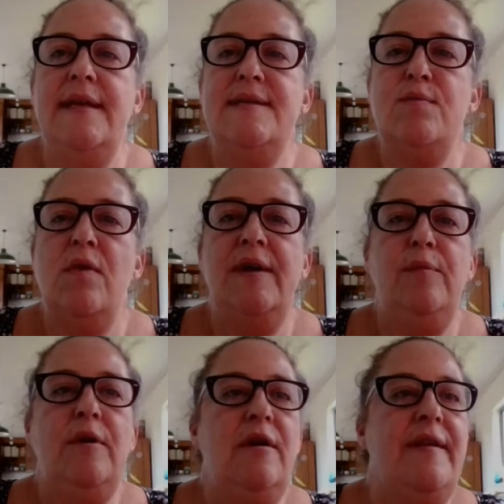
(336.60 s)
There's
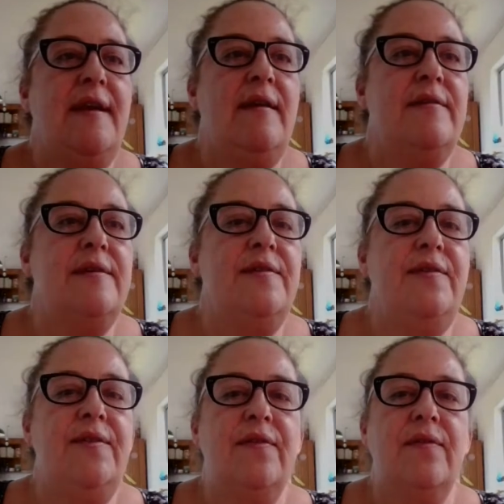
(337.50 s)
one. Where are the
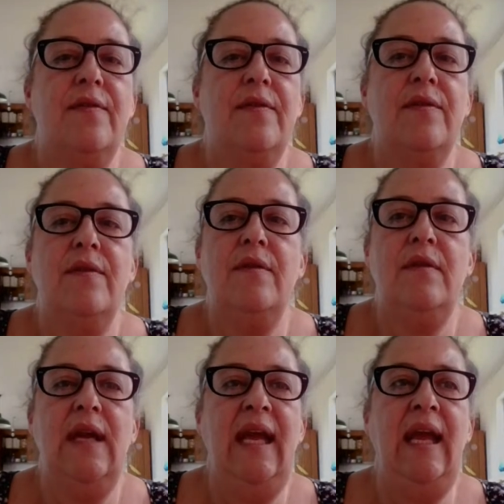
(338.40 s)
others?
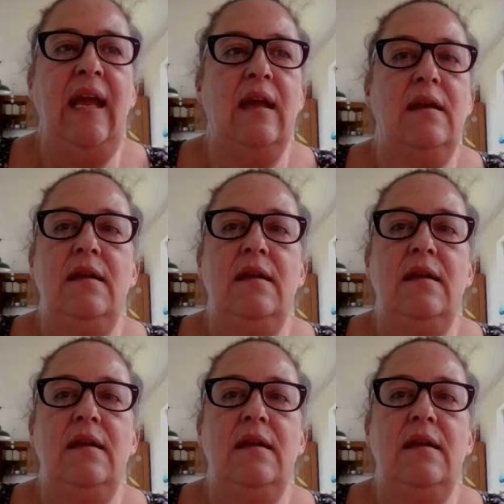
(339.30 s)
Yeah.